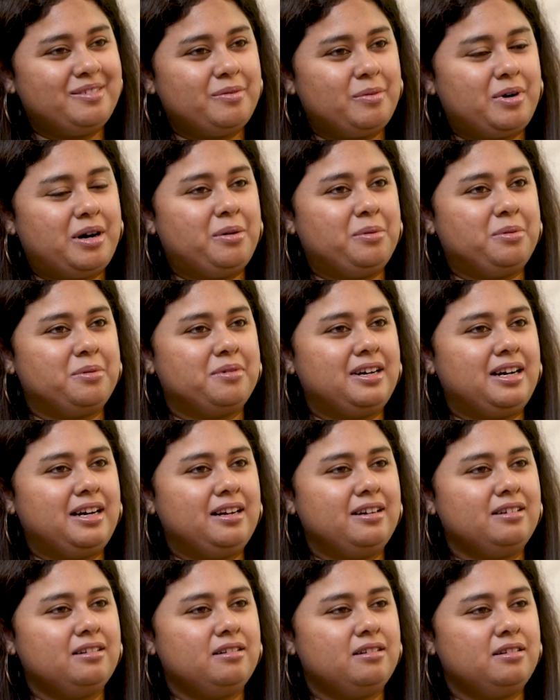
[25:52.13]
Wow.
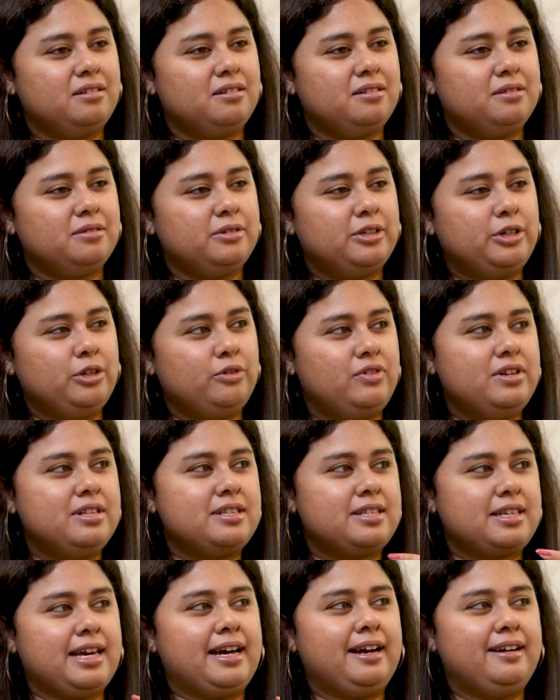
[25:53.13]
And did you feel
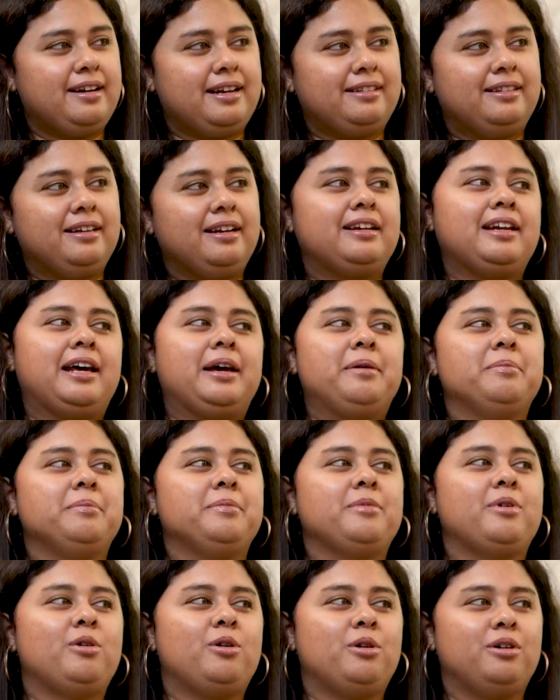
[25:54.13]
scared at that
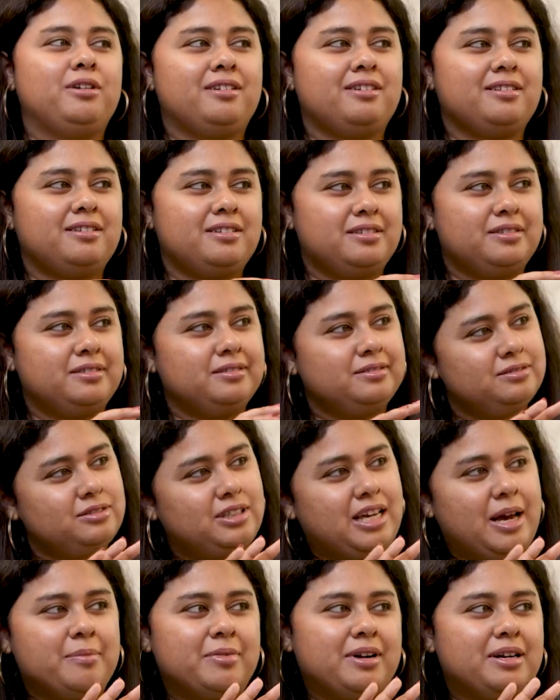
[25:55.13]
time, or
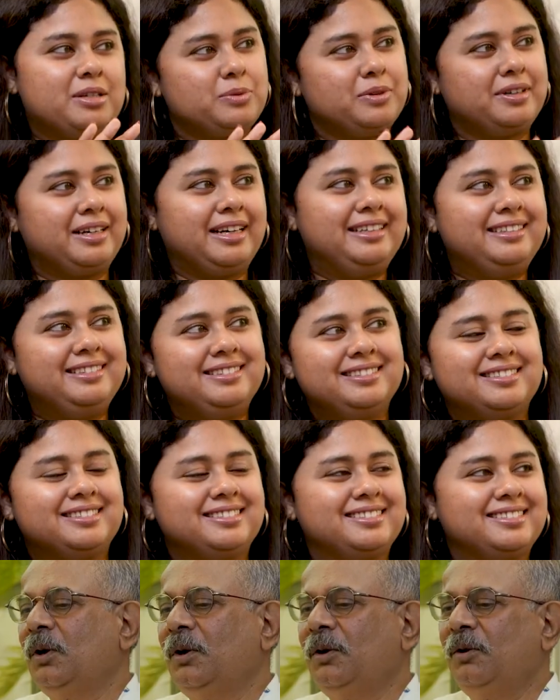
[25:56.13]
cameras were ready?
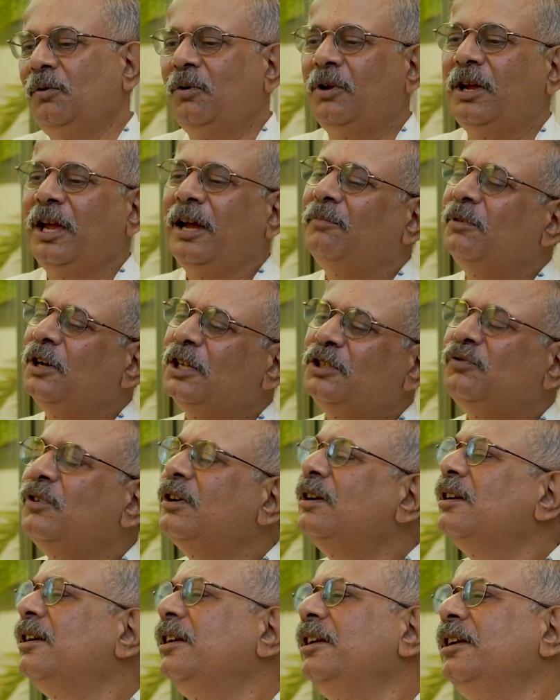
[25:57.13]
No, cameras
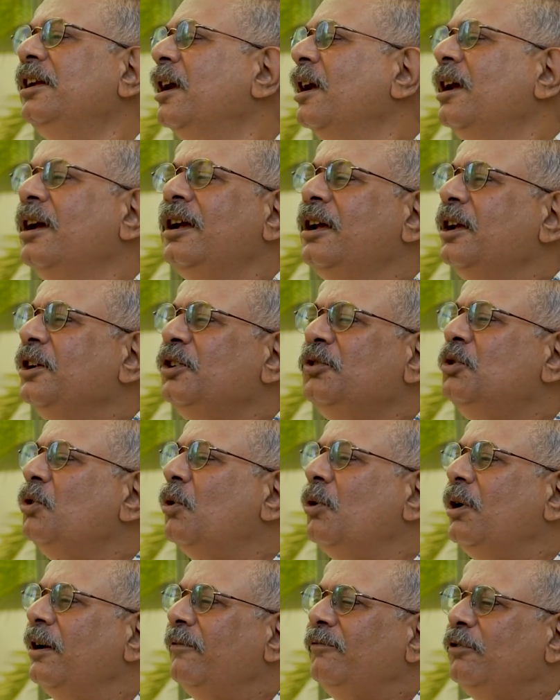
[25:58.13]
were ready. You
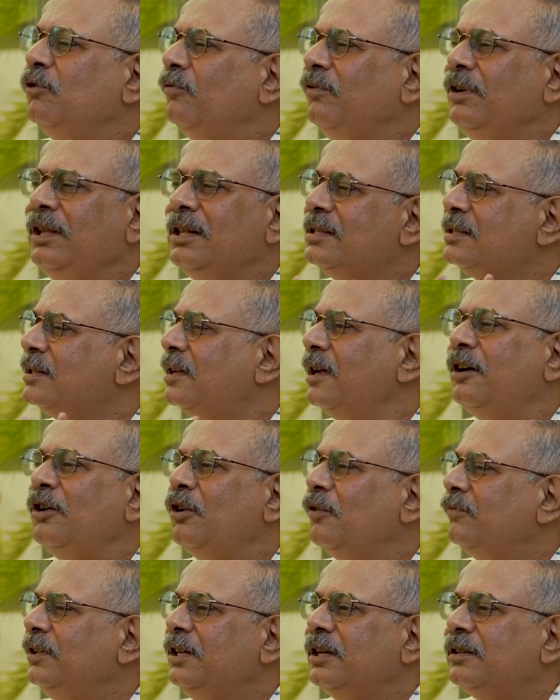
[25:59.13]
don't have to feel scared
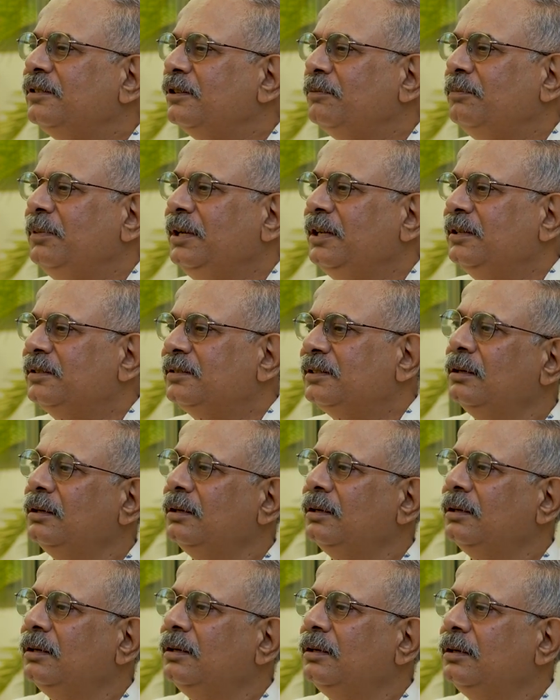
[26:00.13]
of the other beings.
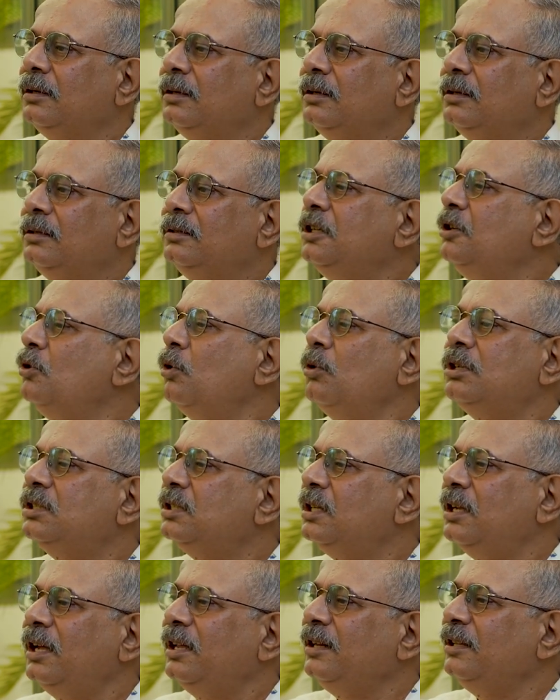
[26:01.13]
They don't
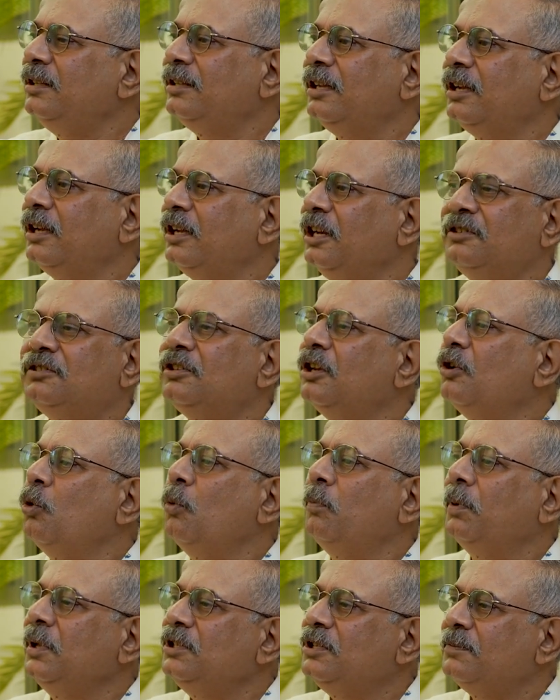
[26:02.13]
say anything. It's an
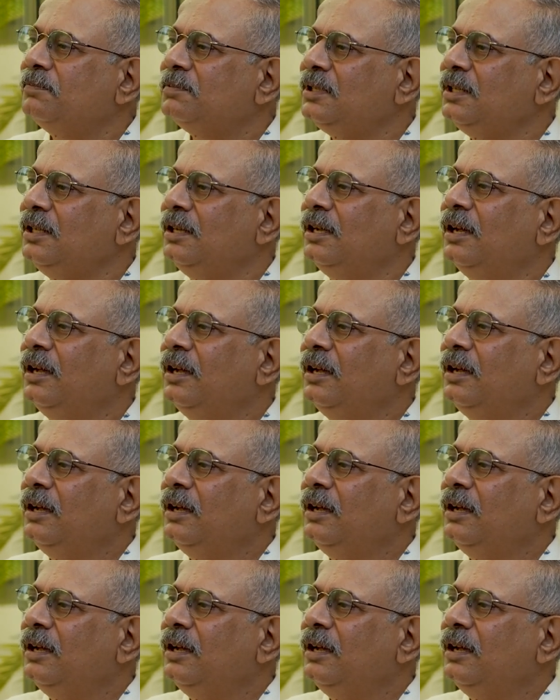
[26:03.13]
open gypsy